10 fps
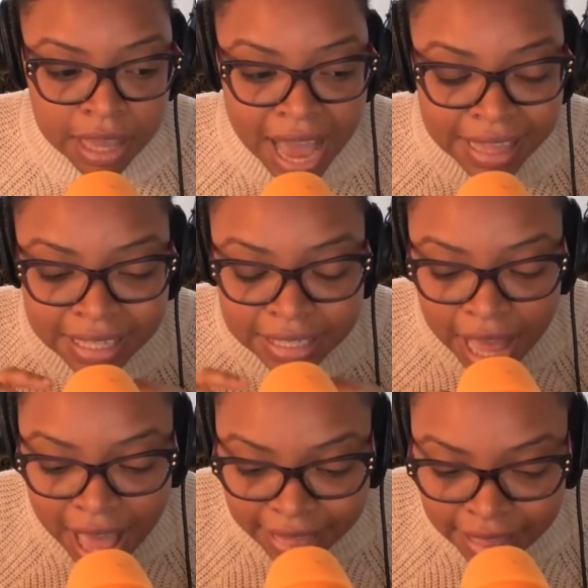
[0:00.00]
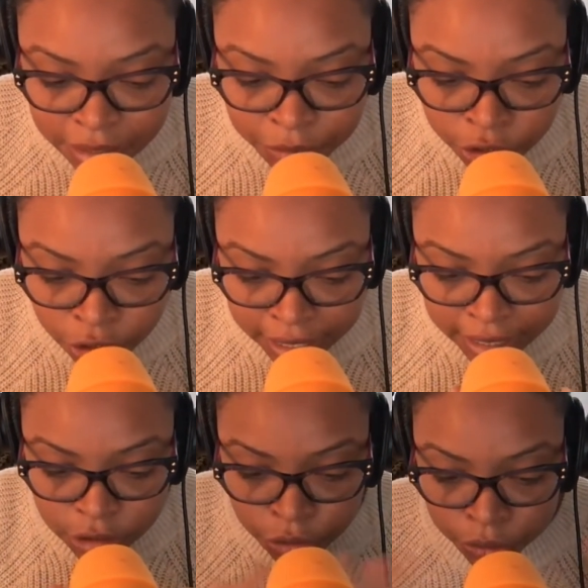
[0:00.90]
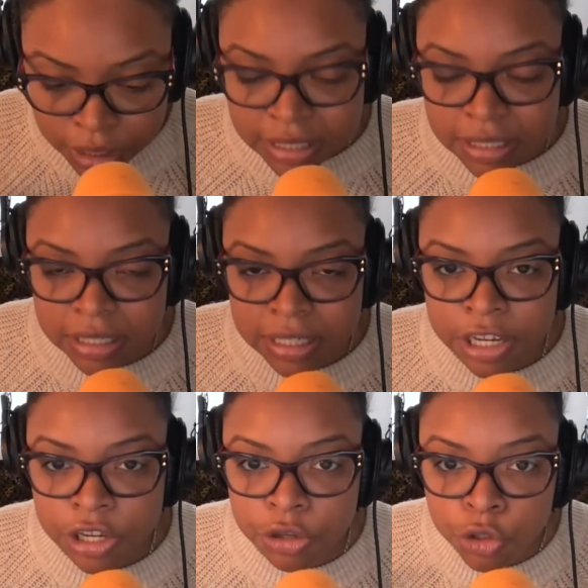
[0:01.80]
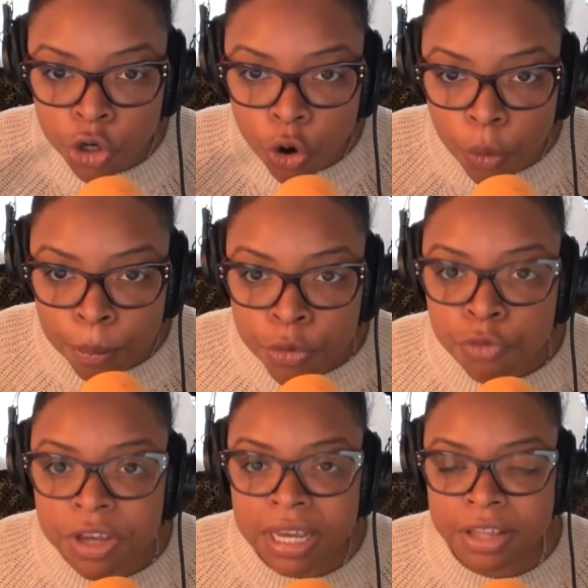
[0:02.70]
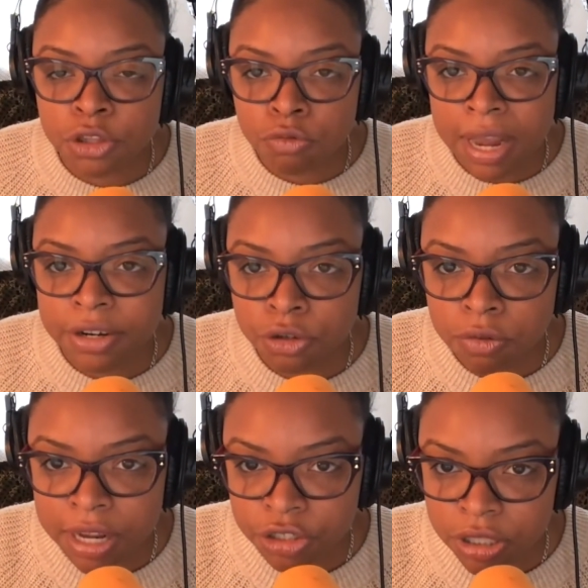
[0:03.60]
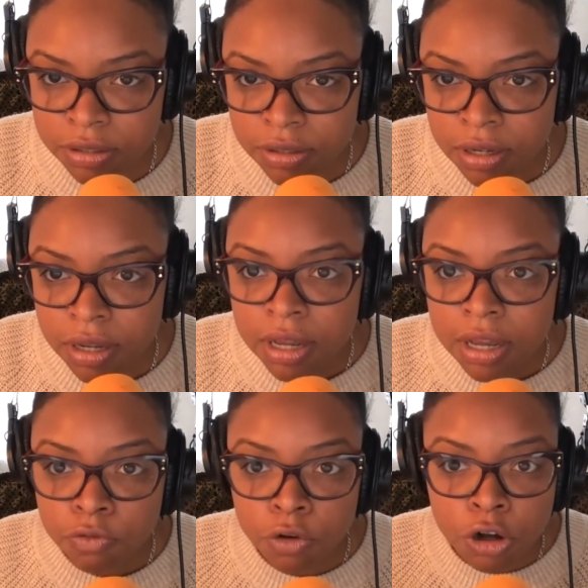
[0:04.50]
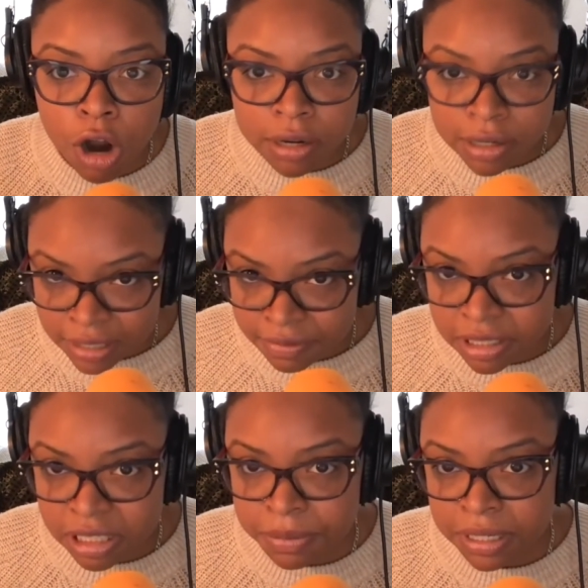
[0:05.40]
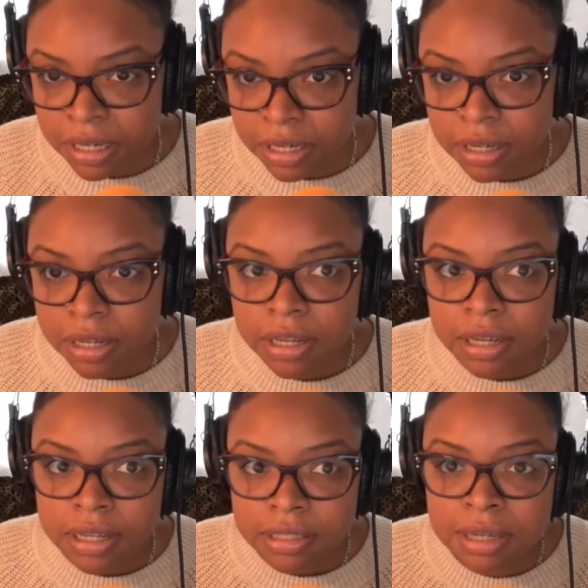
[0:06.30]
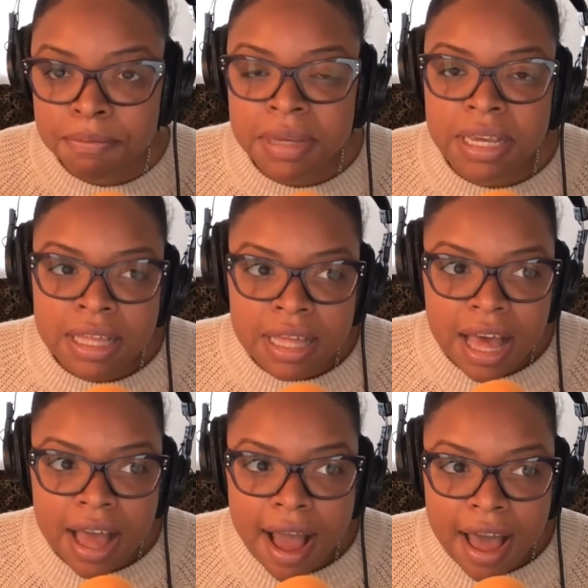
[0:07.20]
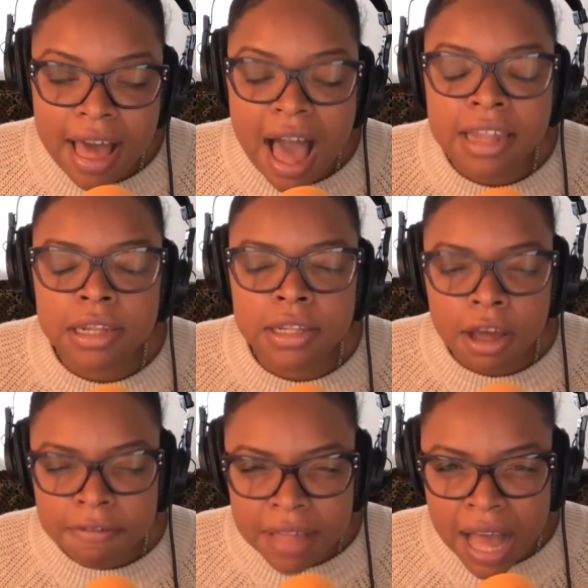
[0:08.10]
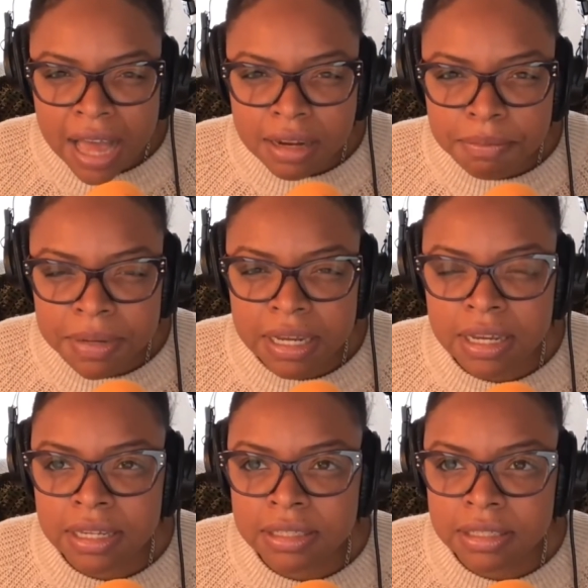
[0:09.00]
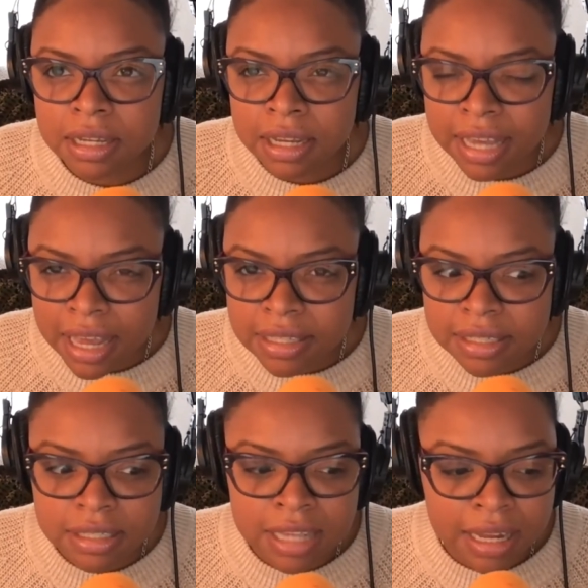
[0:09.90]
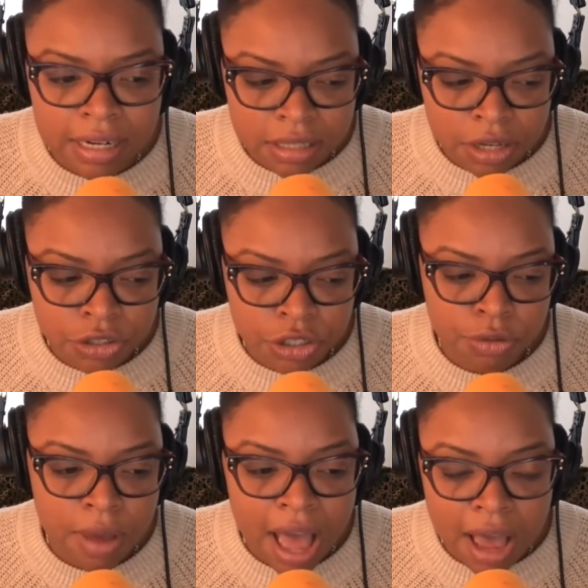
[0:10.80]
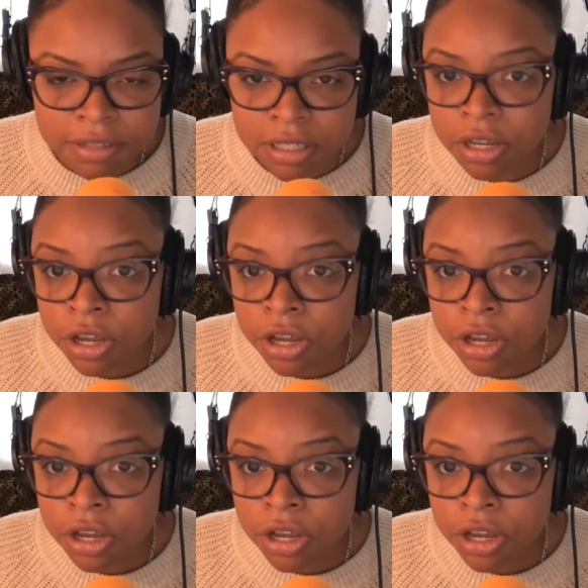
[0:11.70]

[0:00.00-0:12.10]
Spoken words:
at the when you look at it holistically, you're moving in the right direction, regardless of the speed. To me, I love that because again, society tells you have to